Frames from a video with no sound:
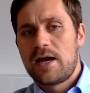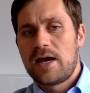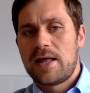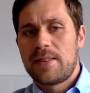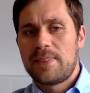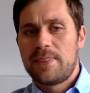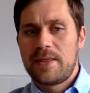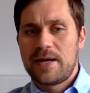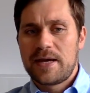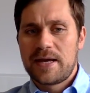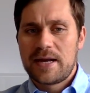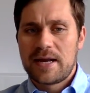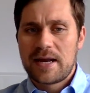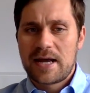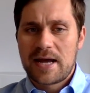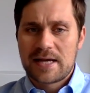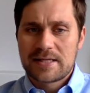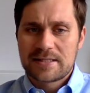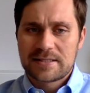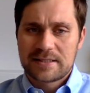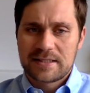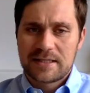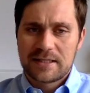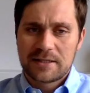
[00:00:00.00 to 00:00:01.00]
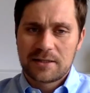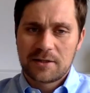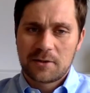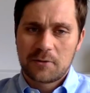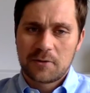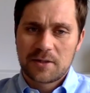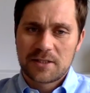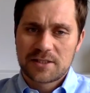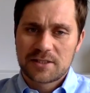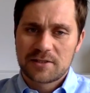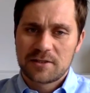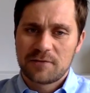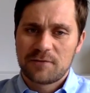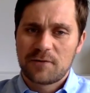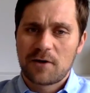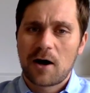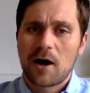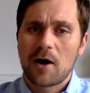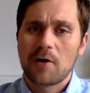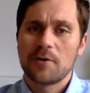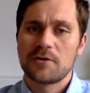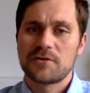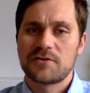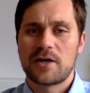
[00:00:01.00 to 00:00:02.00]
and then asking the question of
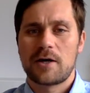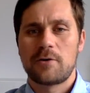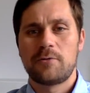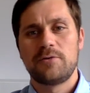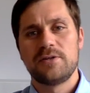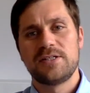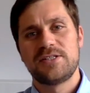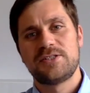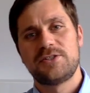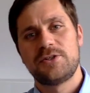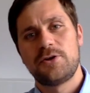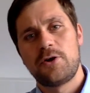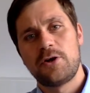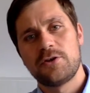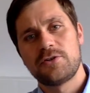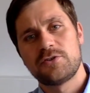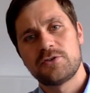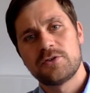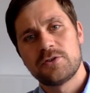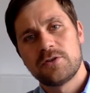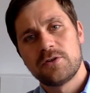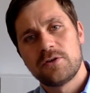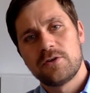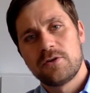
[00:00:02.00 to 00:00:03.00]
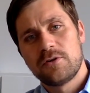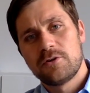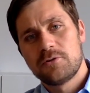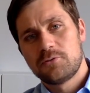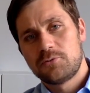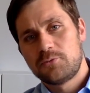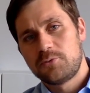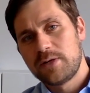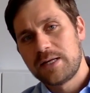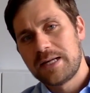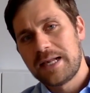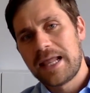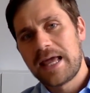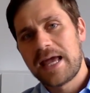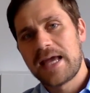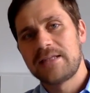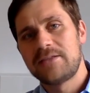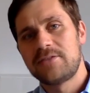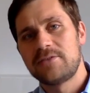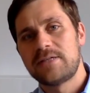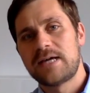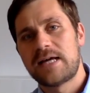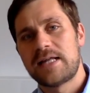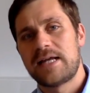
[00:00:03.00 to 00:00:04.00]
how does our research
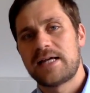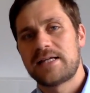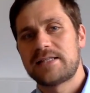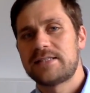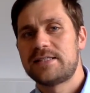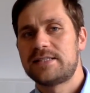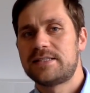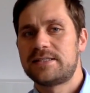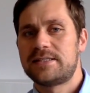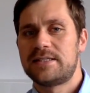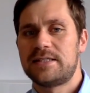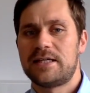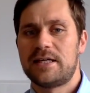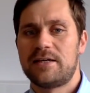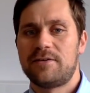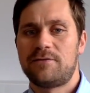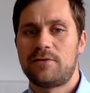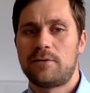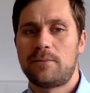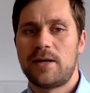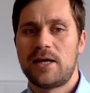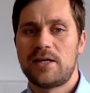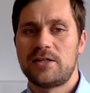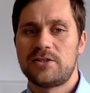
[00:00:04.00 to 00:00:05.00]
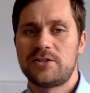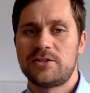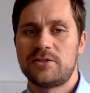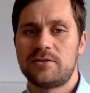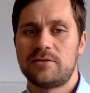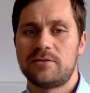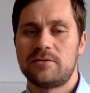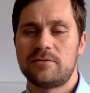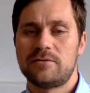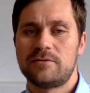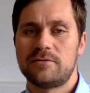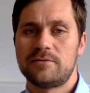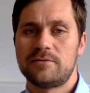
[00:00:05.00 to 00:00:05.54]
relate to that existing information.